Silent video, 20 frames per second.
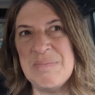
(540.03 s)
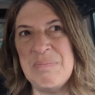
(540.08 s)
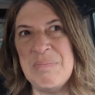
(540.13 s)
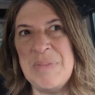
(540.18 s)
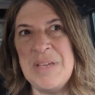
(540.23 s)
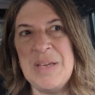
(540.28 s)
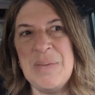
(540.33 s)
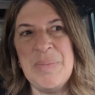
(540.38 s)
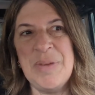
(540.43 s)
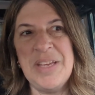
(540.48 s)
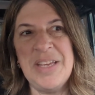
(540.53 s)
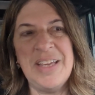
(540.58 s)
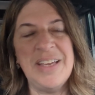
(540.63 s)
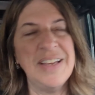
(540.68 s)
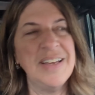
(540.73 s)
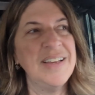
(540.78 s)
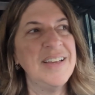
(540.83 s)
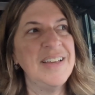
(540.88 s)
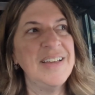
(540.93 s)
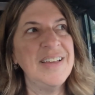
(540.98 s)
me
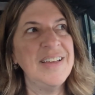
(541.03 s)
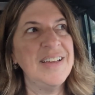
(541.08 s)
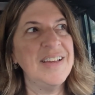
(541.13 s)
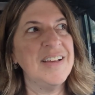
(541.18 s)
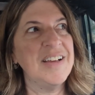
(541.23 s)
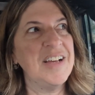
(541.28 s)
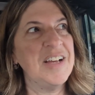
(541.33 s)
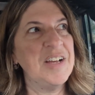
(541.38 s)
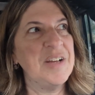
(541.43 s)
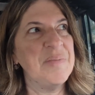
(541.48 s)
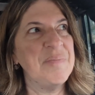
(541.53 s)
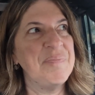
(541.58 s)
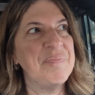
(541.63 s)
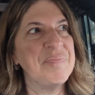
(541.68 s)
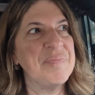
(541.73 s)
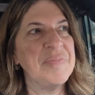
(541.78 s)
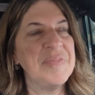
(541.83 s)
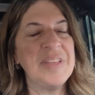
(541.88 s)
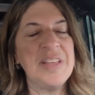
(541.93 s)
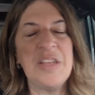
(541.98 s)
being
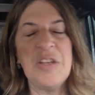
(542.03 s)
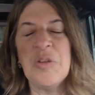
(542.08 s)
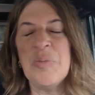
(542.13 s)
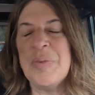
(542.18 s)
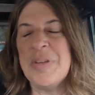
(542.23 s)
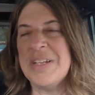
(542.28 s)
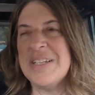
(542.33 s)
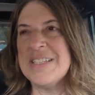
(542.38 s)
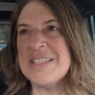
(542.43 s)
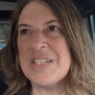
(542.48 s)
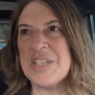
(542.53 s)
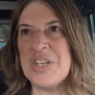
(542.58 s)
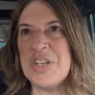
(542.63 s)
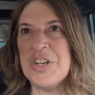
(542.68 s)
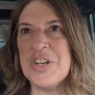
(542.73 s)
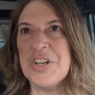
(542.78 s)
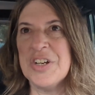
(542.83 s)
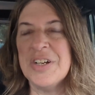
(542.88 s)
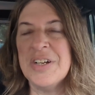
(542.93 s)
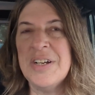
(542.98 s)
um, a little bit
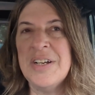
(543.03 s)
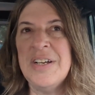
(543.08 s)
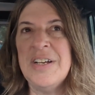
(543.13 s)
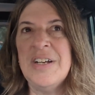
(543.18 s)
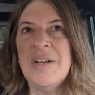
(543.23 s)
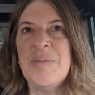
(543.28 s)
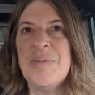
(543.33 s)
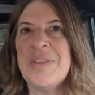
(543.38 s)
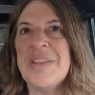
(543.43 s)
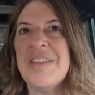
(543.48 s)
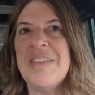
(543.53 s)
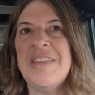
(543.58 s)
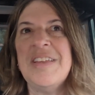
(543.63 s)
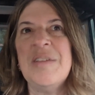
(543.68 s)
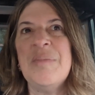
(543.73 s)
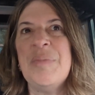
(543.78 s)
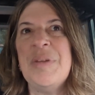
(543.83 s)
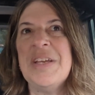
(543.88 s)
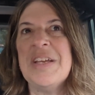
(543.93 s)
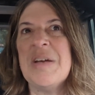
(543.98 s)
insecure, but the
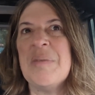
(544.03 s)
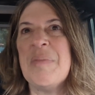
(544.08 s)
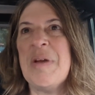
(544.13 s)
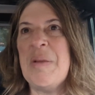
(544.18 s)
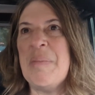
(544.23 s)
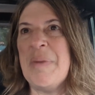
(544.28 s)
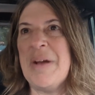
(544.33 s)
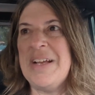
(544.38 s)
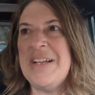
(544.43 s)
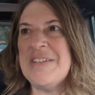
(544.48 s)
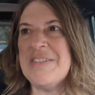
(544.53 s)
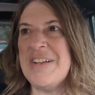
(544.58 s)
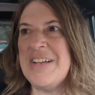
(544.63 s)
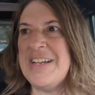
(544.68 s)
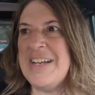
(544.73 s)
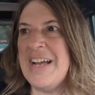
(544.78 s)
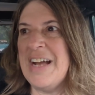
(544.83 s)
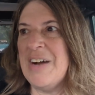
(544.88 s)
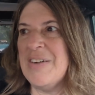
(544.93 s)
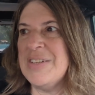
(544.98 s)
thing being on my mind right
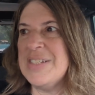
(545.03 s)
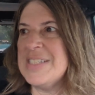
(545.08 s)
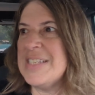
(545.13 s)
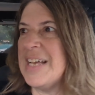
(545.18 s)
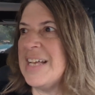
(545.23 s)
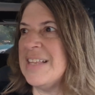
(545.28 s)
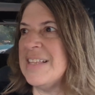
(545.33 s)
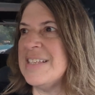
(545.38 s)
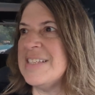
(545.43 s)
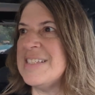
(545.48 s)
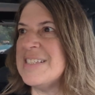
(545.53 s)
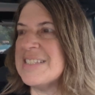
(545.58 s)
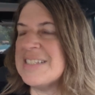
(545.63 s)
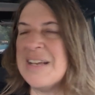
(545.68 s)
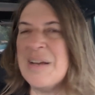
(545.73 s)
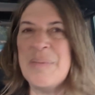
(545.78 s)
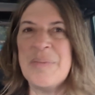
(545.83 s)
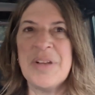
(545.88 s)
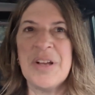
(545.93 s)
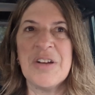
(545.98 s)
now is that this is
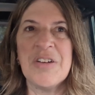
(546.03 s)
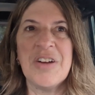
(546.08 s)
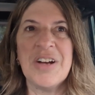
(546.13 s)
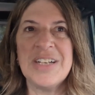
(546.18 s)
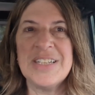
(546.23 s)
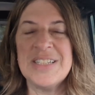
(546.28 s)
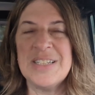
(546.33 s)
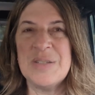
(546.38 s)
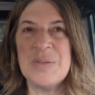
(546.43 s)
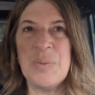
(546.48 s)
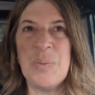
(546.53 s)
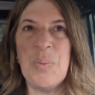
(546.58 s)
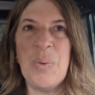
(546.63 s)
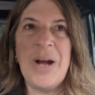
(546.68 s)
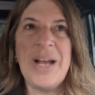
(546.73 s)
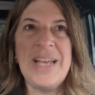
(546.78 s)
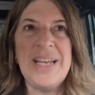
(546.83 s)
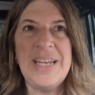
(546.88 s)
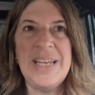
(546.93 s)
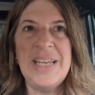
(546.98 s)
coming across as
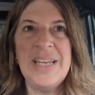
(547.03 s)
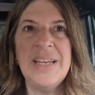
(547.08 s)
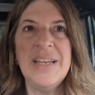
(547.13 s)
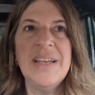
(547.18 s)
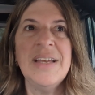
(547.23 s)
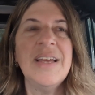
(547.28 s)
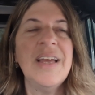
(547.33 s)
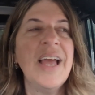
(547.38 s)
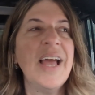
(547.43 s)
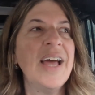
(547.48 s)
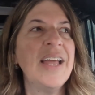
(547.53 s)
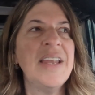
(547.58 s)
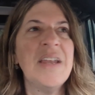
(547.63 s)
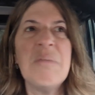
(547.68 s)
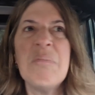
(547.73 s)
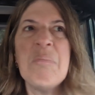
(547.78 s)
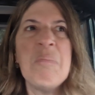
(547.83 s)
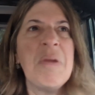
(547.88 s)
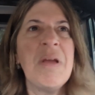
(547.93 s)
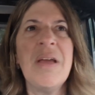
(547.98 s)
whiny,
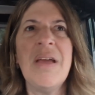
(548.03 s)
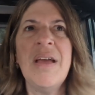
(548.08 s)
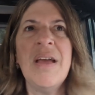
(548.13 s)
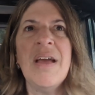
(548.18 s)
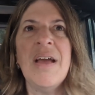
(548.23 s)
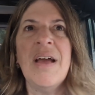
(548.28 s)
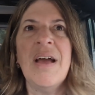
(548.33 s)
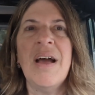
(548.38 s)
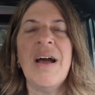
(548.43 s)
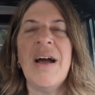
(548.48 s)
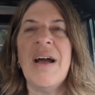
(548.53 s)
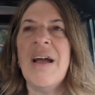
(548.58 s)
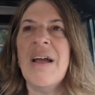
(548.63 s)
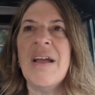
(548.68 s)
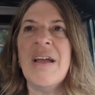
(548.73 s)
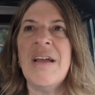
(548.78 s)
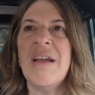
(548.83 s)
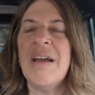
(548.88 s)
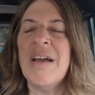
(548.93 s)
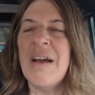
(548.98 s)
and
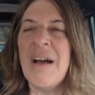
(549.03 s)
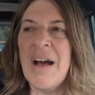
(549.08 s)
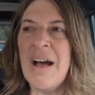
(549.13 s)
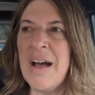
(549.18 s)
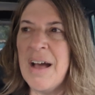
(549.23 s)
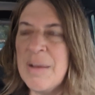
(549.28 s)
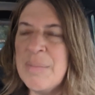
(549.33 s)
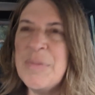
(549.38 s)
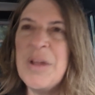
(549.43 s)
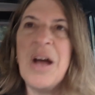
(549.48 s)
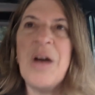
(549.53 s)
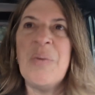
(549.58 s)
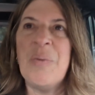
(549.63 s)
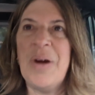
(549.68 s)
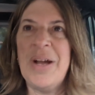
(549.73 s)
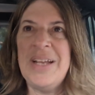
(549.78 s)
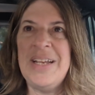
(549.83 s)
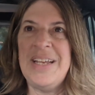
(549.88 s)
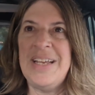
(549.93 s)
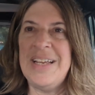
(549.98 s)
I'm not
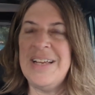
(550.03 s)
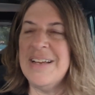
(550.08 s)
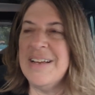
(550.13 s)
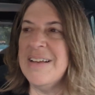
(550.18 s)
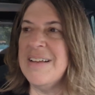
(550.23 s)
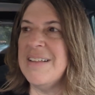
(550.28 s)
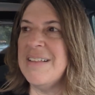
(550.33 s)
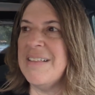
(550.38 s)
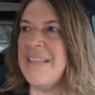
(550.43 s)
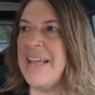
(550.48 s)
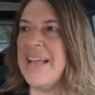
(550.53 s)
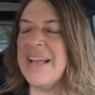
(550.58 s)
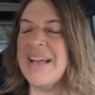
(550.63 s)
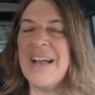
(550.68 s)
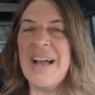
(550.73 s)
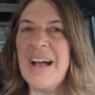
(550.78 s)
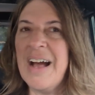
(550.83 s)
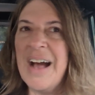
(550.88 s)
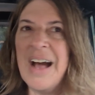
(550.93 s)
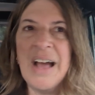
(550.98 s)
whining. Like,
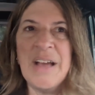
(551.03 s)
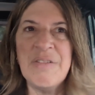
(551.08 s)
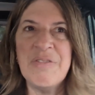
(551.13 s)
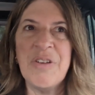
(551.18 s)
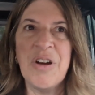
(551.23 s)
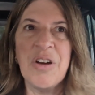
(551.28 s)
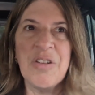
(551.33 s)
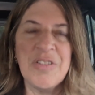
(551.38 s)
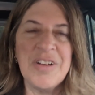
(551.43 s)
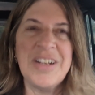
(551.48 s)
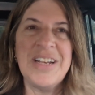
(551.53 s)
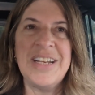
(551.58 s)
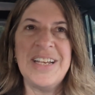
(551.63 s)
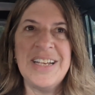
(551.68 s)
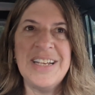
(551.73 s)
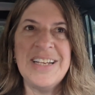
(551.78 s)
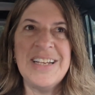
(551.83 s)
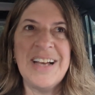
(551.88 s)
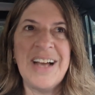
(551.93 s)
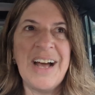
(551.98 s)
I've
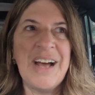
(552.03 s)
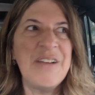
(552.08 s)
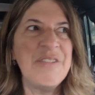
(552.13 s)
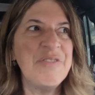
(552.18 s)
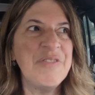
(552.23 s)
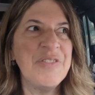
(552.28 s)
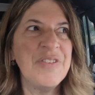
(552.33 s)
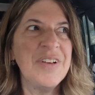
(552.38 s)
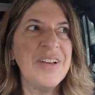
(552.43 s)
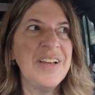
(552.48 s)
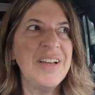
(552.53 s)
already, I've